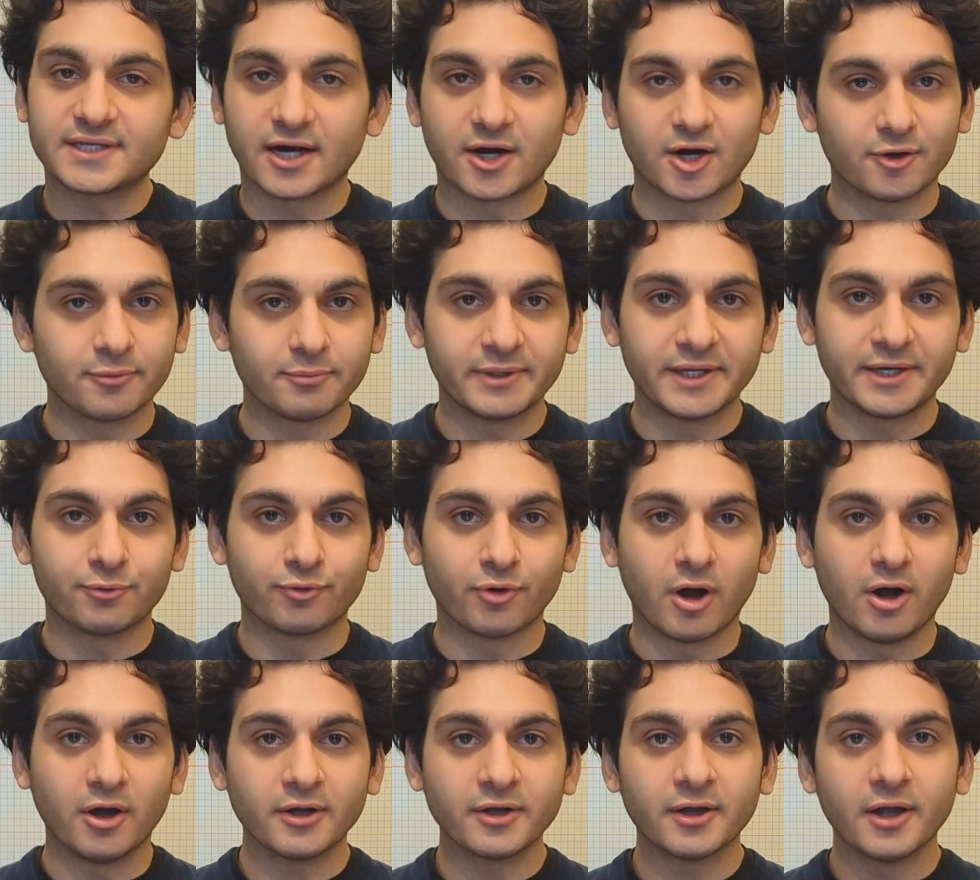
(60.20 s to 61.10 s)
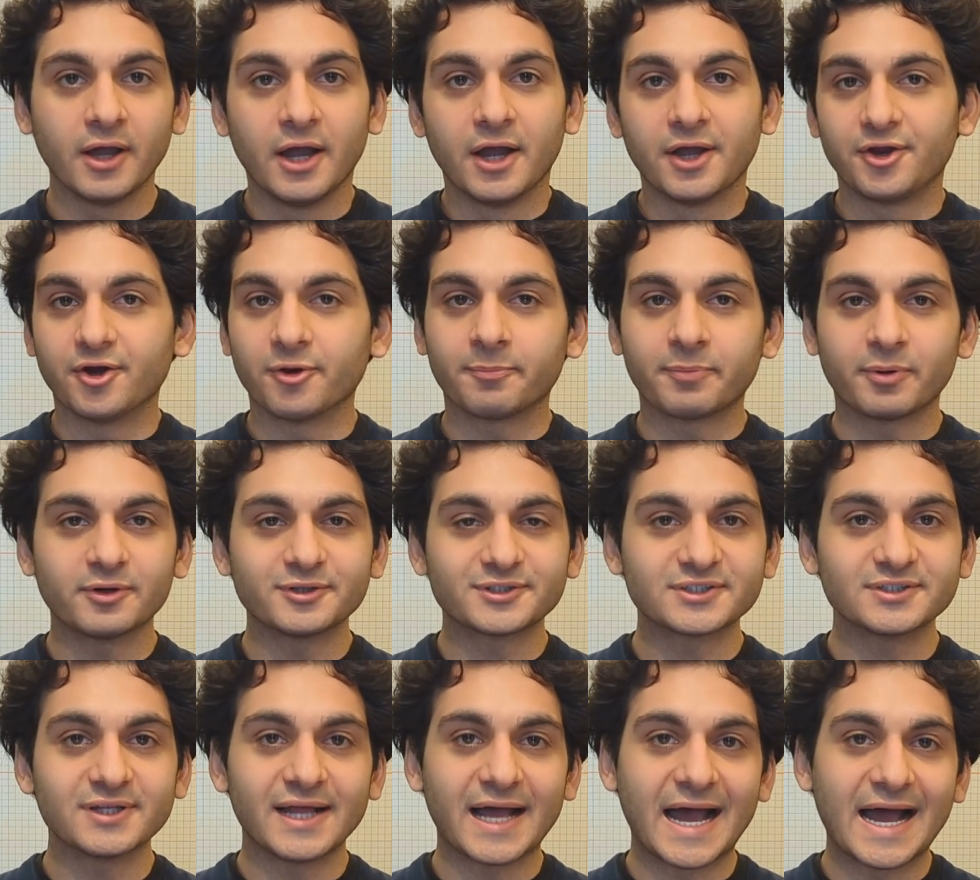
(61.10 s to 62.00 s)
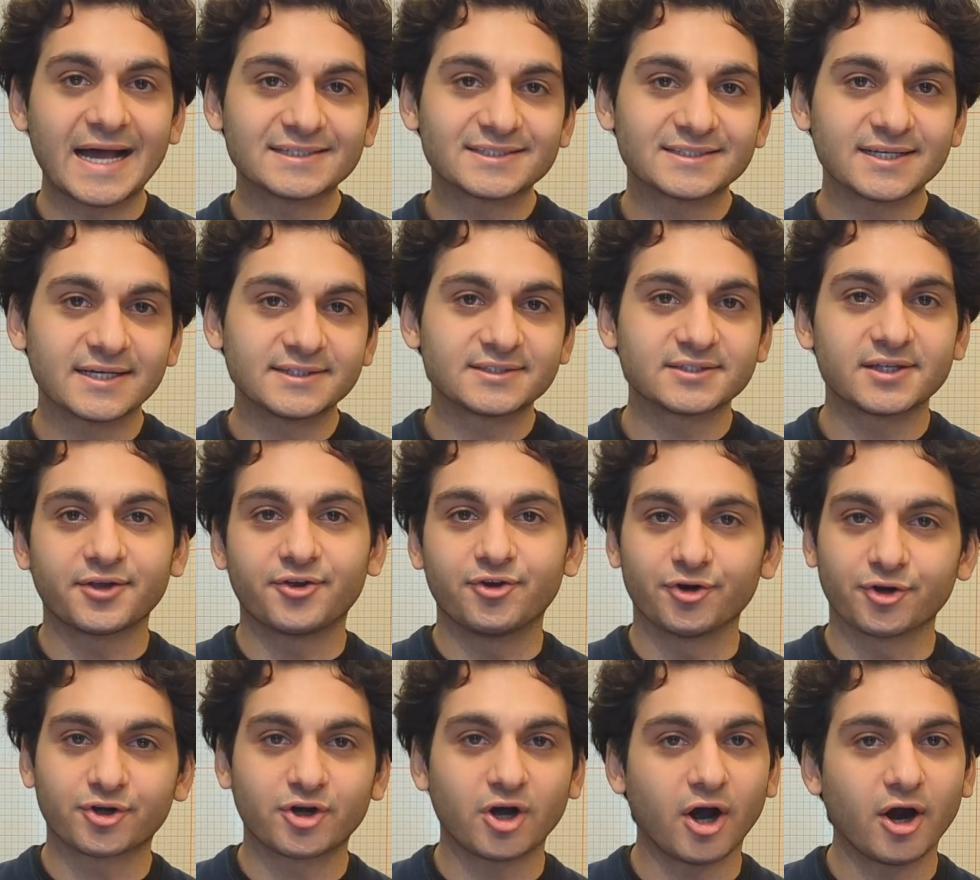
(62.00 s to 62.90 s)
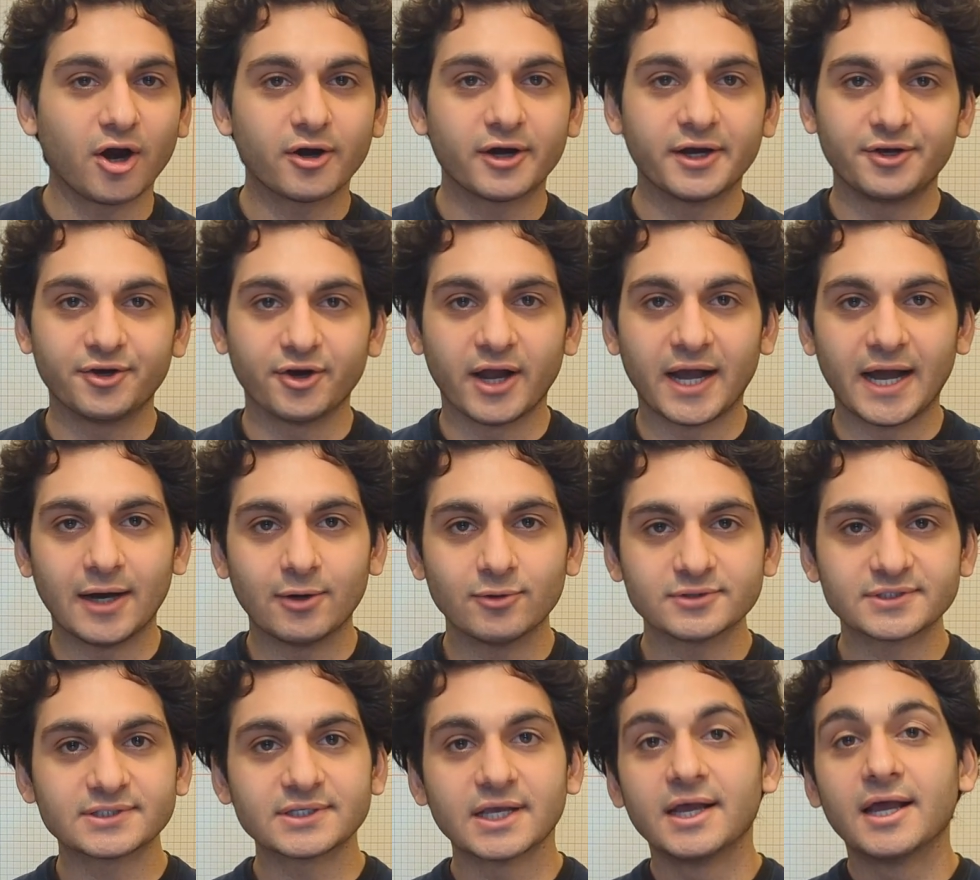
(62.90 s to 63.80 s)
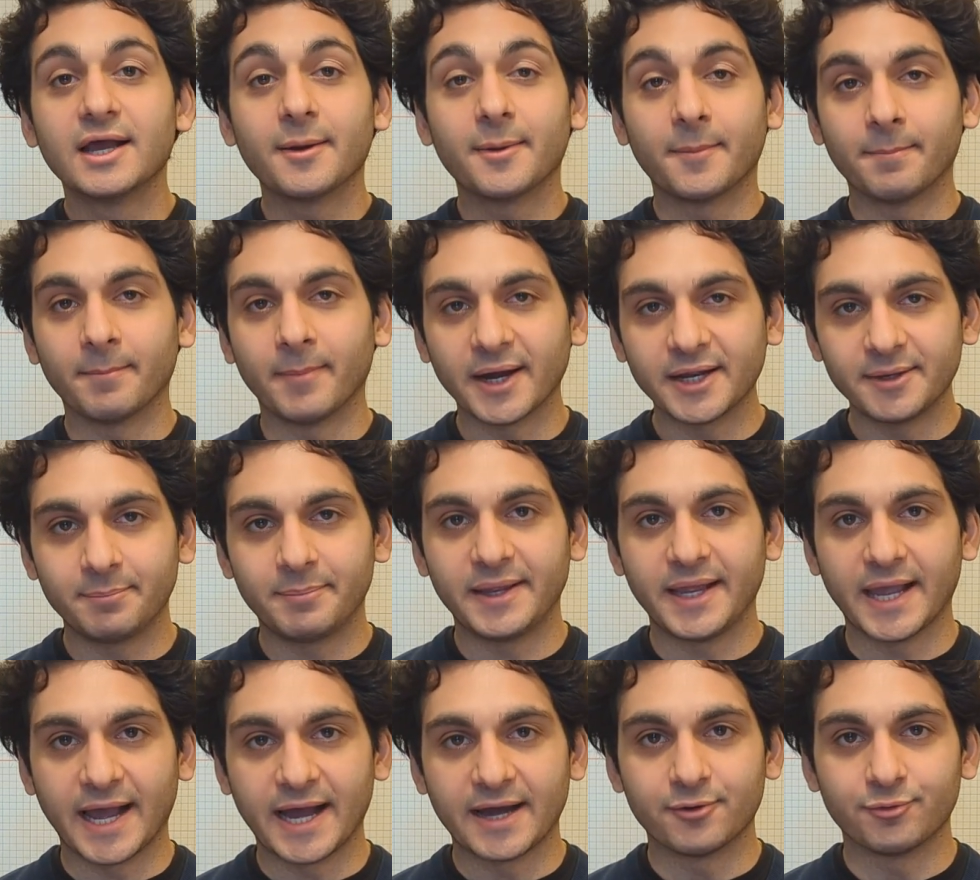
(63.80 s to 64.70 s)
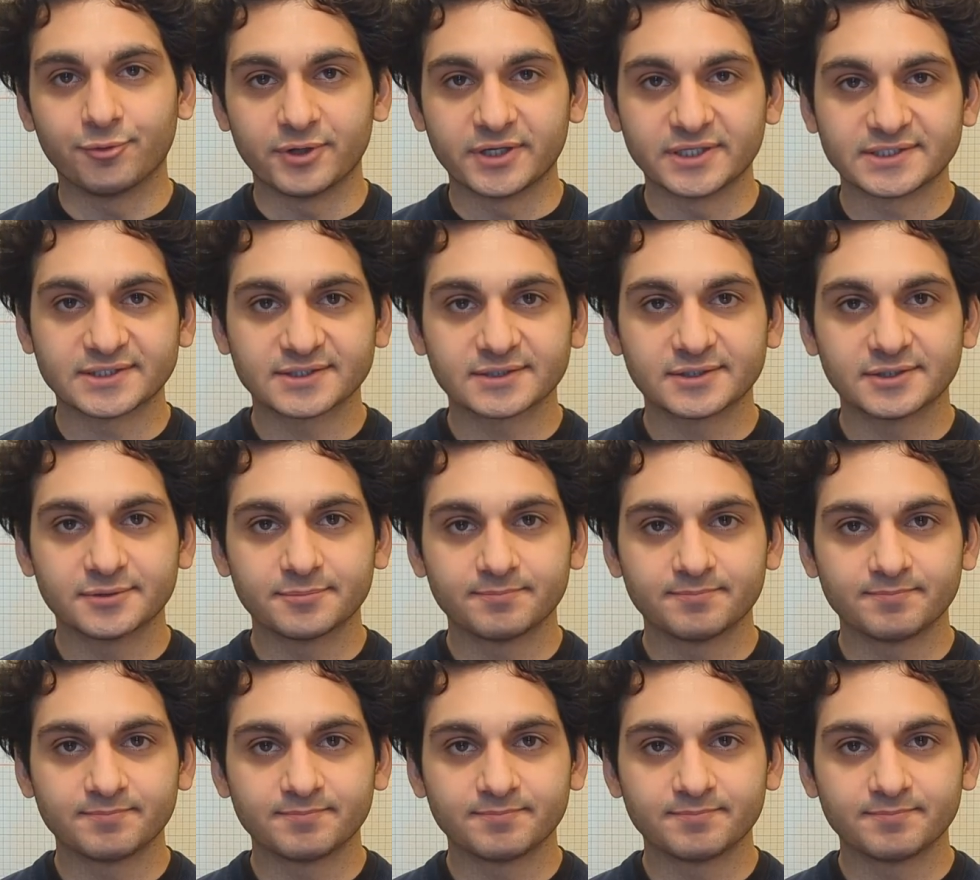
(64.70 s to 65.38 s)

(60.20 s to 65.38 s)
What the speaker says: terribly wrong, your personal assets like your car and your house might be at risk.